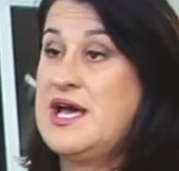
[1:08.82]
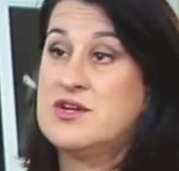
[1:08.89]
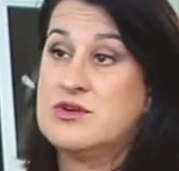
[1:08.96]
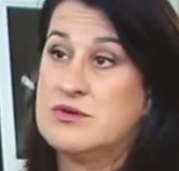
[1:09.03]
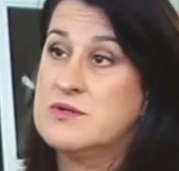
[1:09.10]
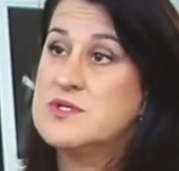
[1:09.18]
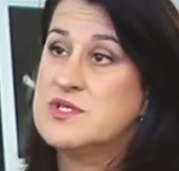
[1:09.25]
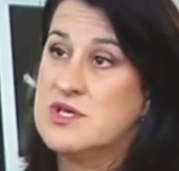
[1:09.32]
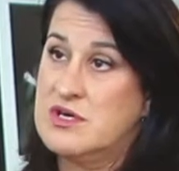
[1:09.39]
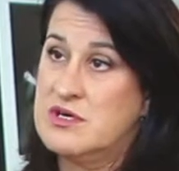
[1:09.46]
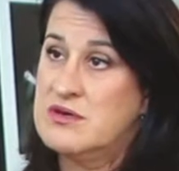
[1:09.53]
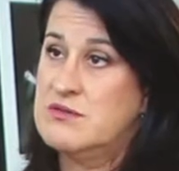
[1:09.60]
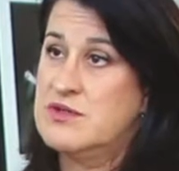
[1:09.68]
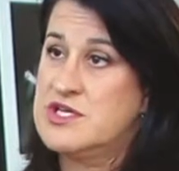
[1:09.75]
And
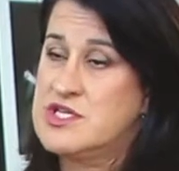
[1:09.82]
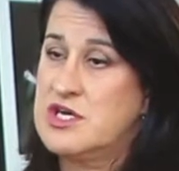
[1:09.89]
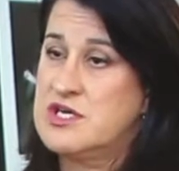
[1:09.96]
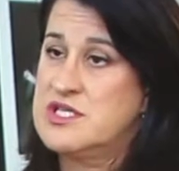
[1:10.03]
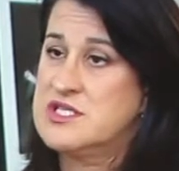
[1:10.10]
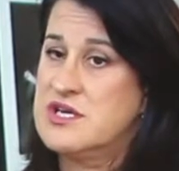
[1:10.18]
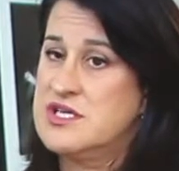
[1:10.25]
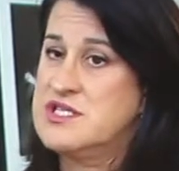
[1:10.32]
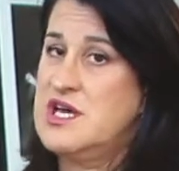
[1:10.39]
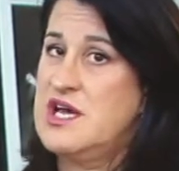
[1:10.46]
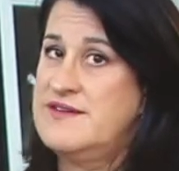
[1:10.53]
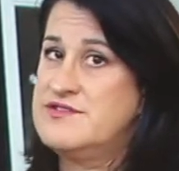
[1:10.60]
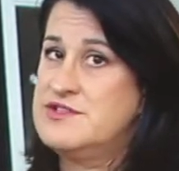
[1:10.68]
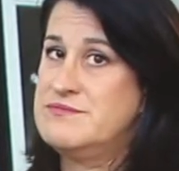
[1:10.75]
also, the toddler is going to
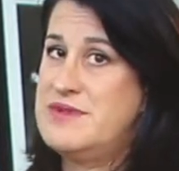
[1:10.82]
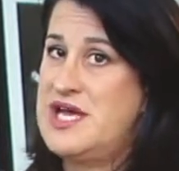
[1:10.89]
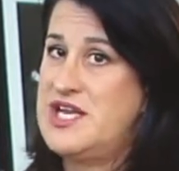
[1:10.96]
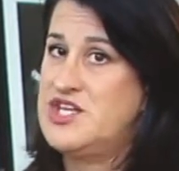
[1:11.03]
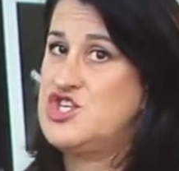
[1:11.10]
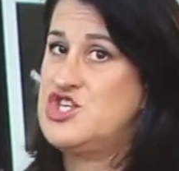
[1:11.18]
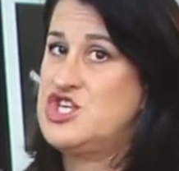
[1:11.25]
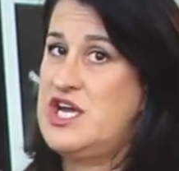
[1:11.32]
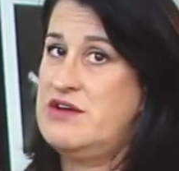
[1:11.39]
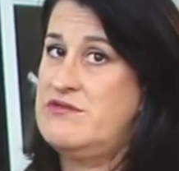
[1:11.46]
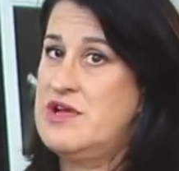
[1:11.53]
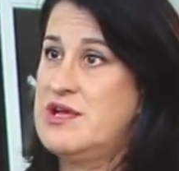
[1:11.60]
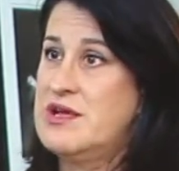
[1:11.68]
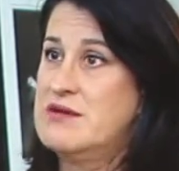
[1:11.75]
have to manage
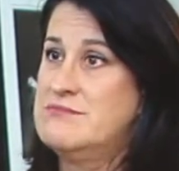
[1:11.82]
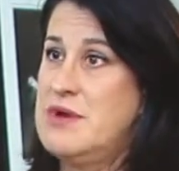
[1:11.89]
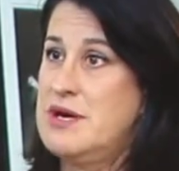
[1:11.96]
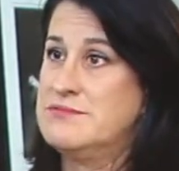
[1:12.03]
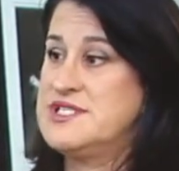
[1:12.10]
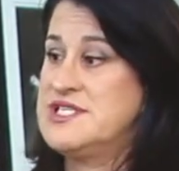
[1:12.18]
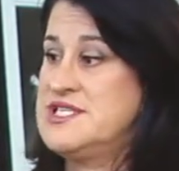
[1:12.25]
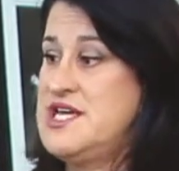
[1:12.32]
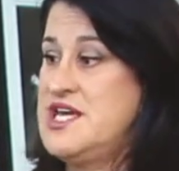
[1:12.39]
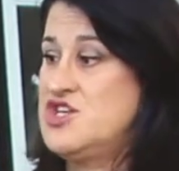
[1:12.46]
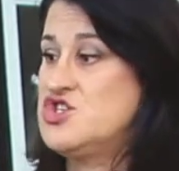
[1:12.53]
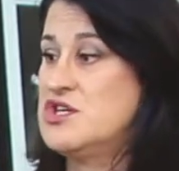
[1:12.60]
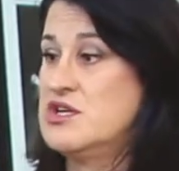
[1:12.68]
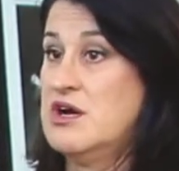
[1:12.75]
sharing mum's
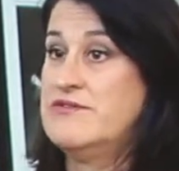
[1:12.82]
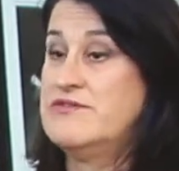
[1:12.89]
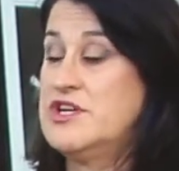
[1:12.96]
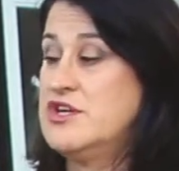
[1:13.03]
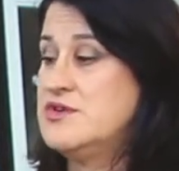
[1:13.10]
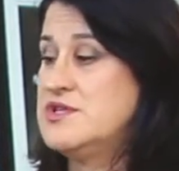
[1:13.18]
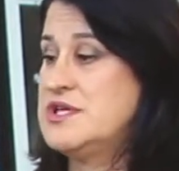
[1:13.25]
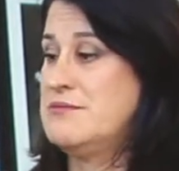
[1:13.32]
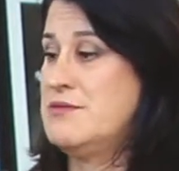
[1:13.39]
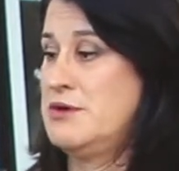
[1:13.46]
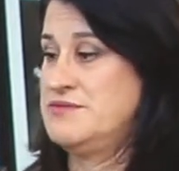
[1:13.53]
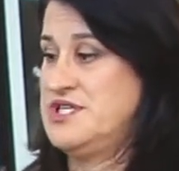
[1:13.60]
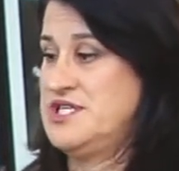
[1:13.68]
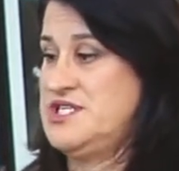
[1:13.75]
attention, often losing
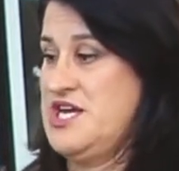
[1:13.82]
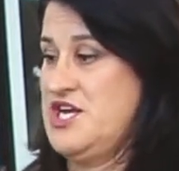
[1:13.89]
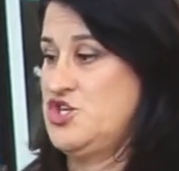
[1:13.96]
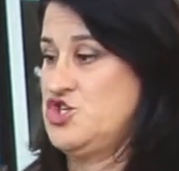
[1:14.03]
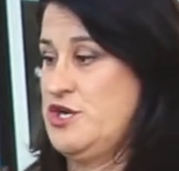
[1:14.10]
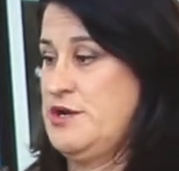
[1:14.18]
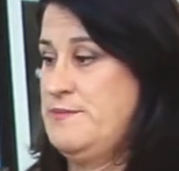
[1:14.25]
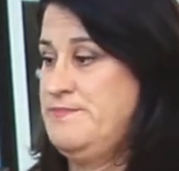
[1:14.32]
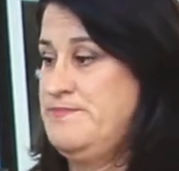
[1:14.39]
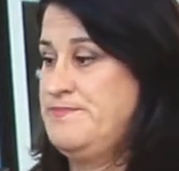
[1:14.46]
mum's attention.